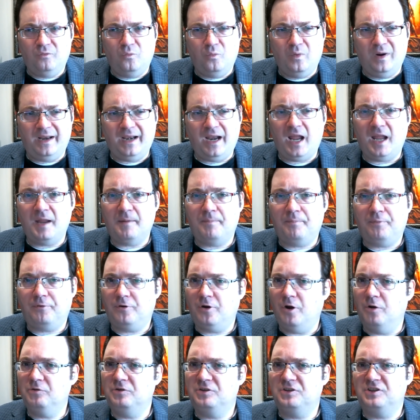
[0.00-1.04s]
when I
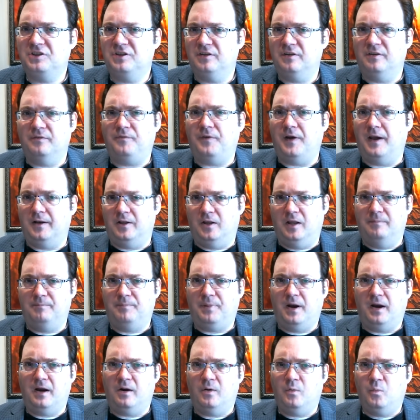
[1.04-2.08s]
approached the Final
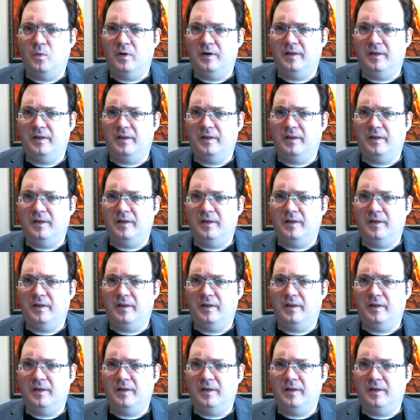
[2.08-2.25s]
Empire,